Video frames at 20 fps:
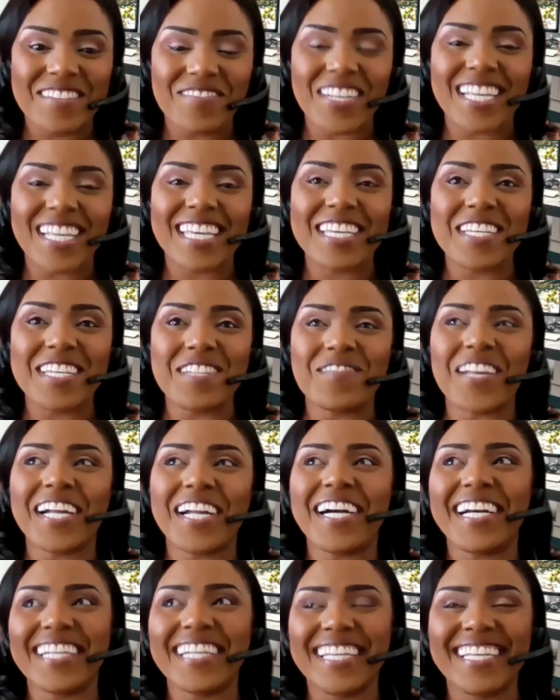My kids, my
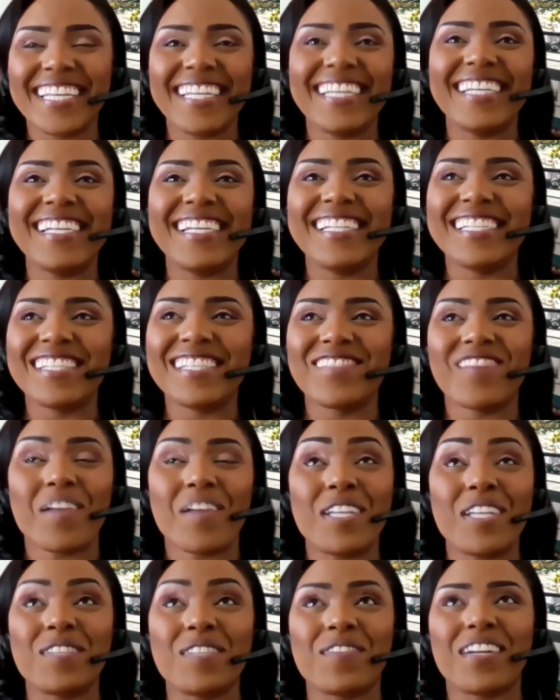godkids, my
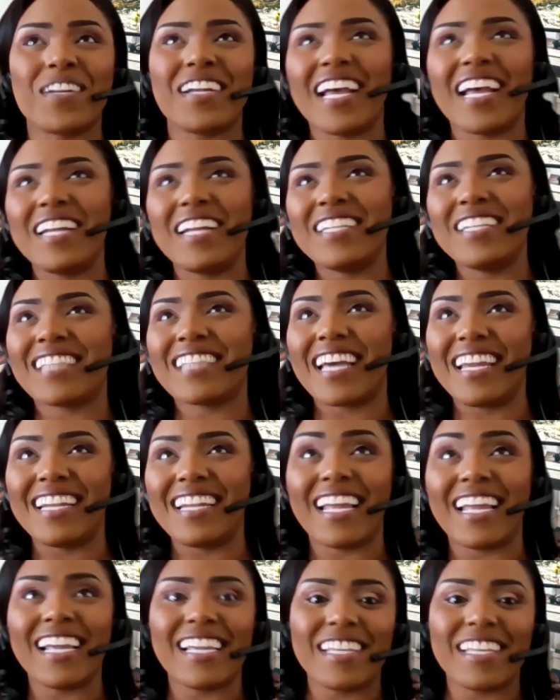best friend and I
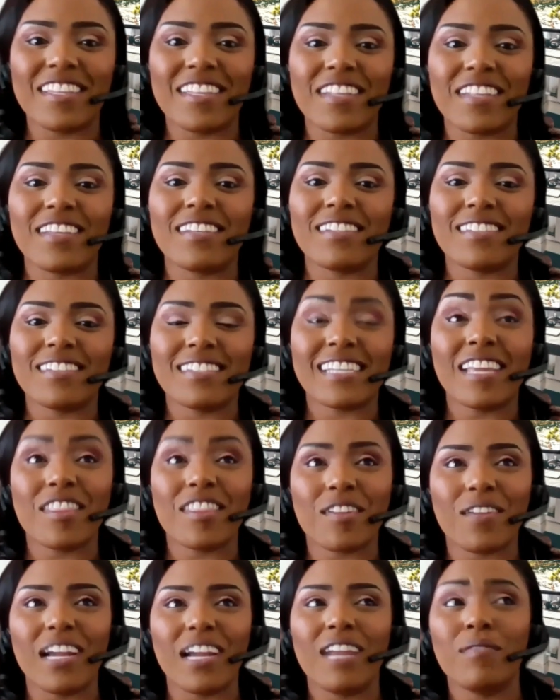decided like in the
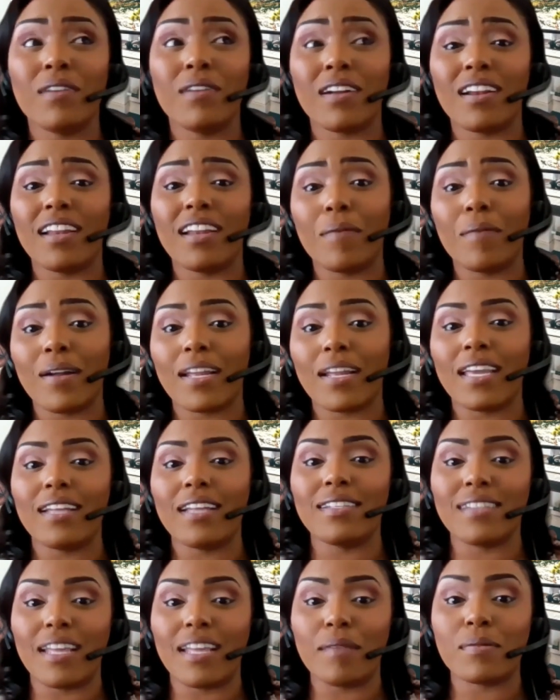10th grade, we're going to name our
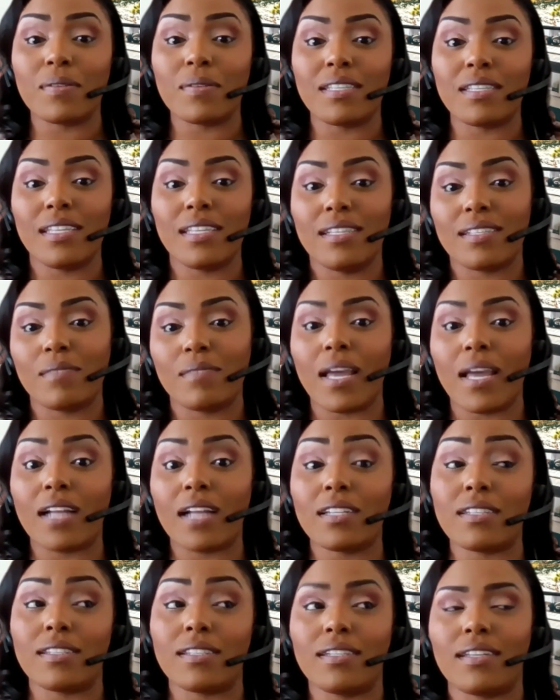kids' names as Z's. And we
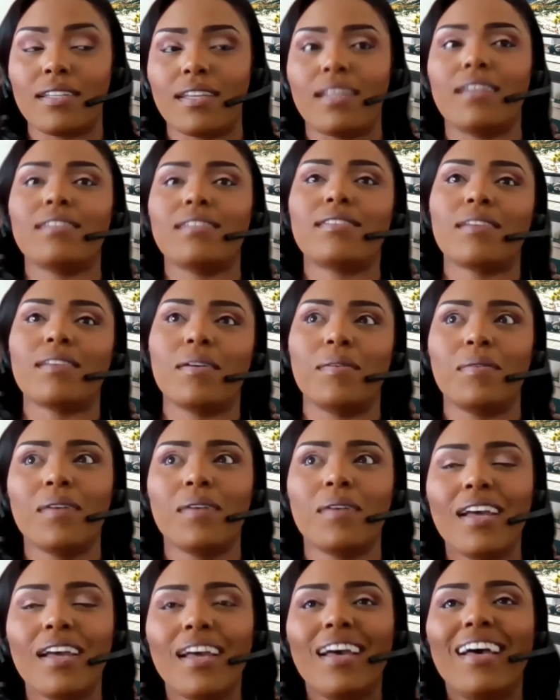actually did it. So
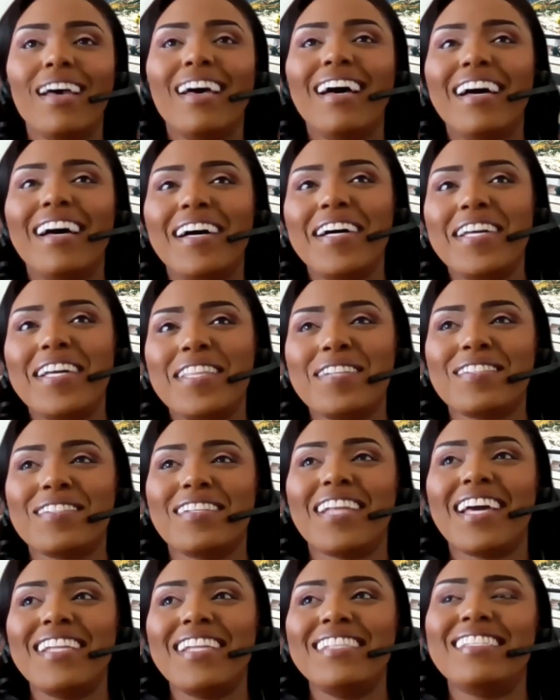there's a
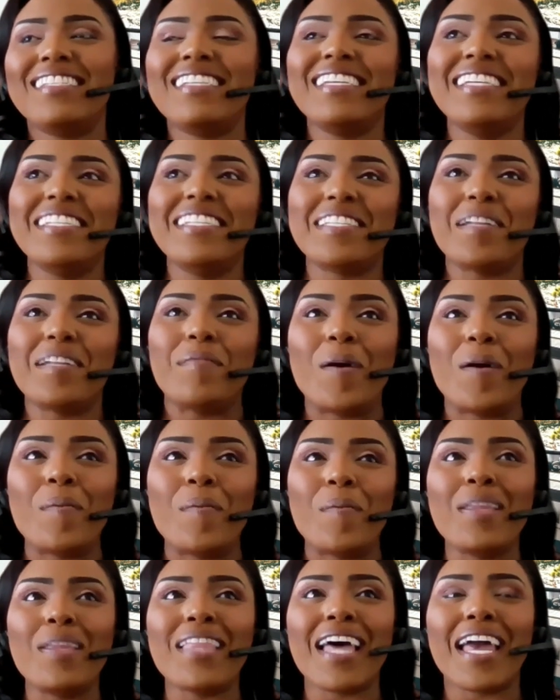lot of Z's and I'm
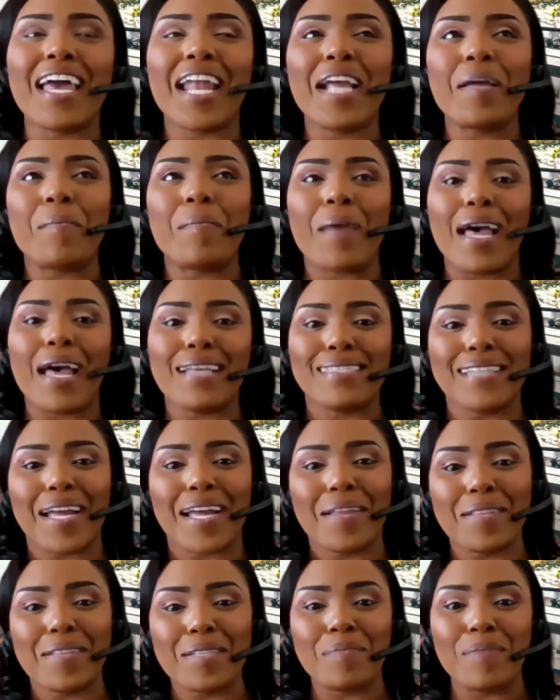hoping that I can pass
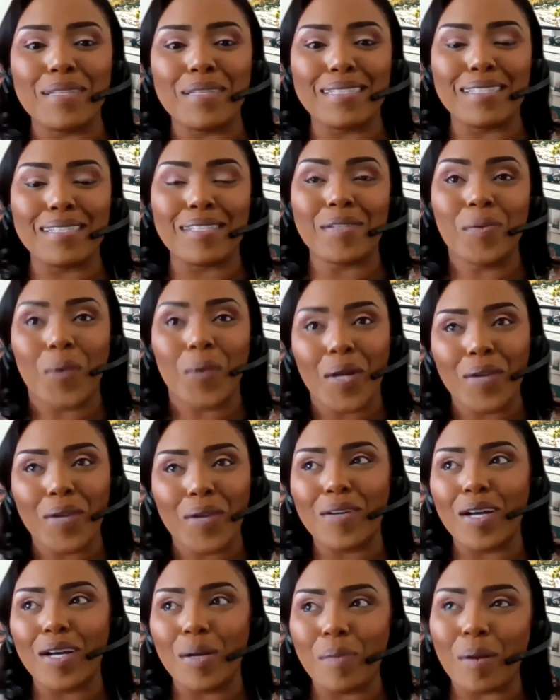down this business to one of
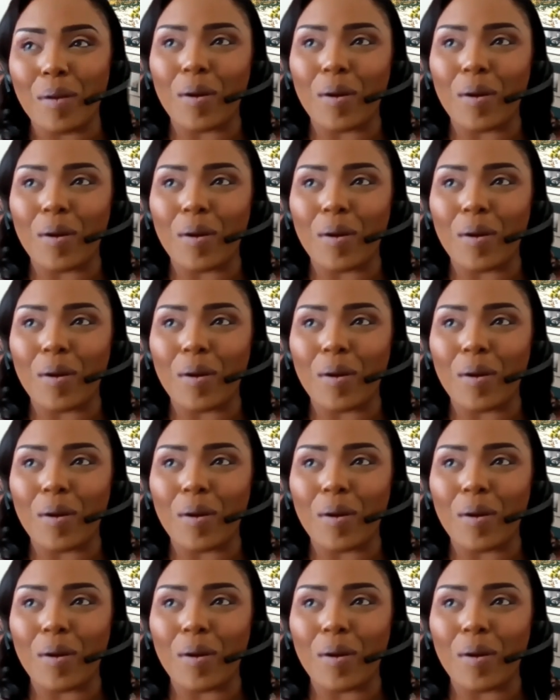them.